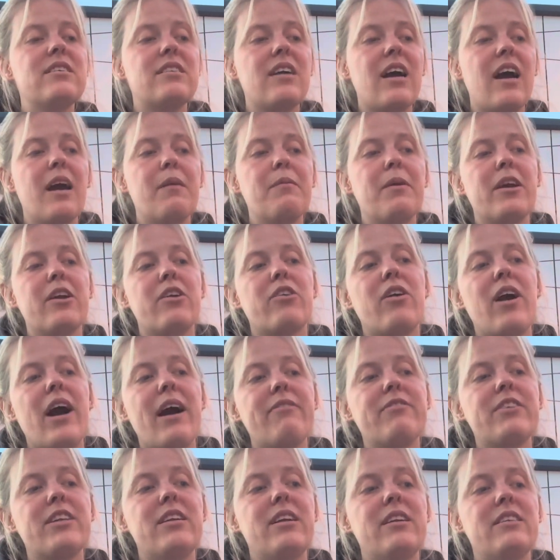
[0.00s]
time in
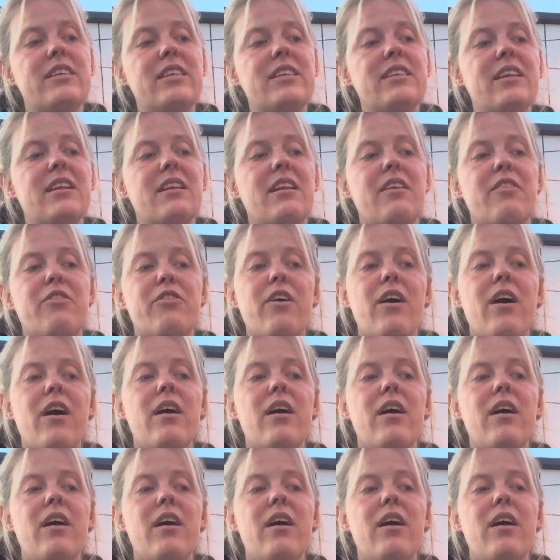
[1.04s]
crafting a detailed and